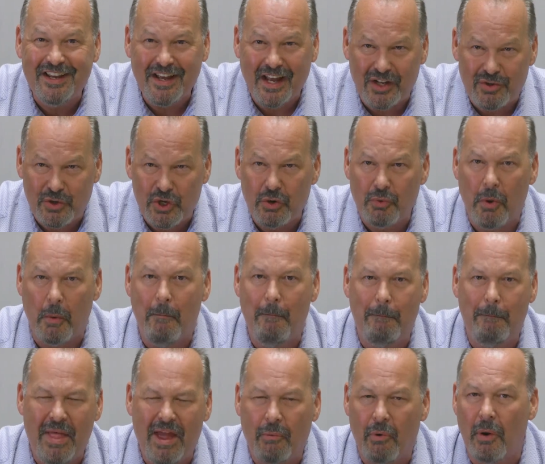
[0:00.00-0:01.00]
They
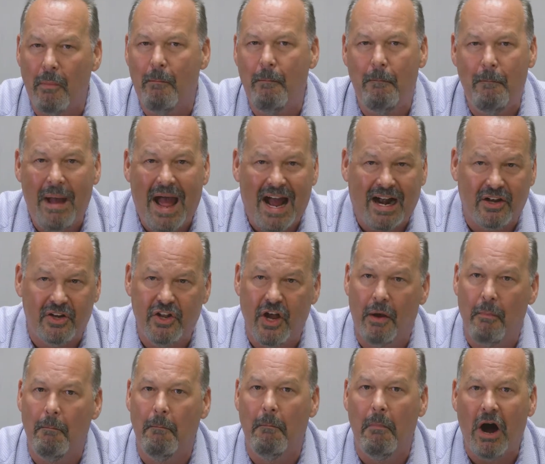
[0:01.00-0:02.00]
were backed
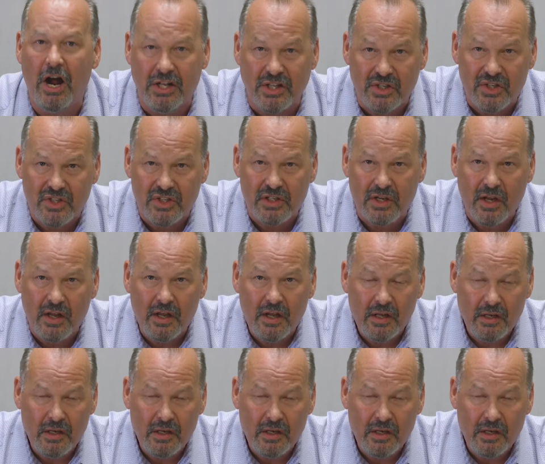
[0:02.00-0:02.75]
up months.